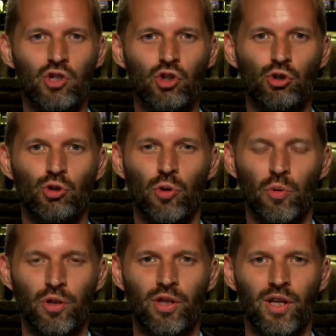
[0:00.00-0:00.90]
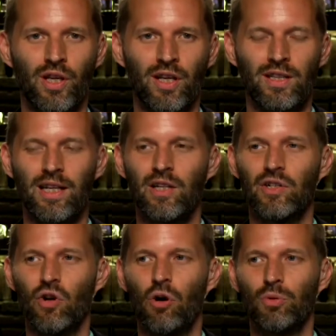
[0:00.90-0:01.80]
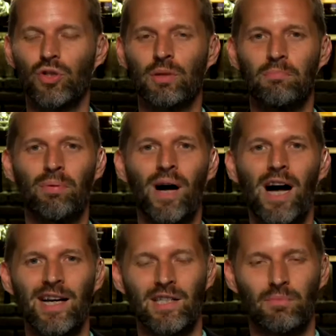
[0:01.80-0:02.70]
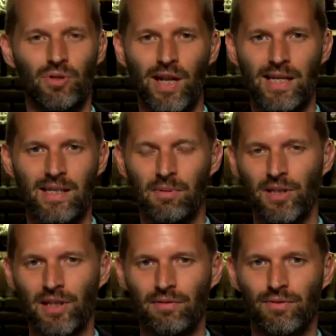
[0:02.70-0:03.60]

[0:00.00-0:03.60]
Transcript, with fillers: truth that it is almost impossible not to believe.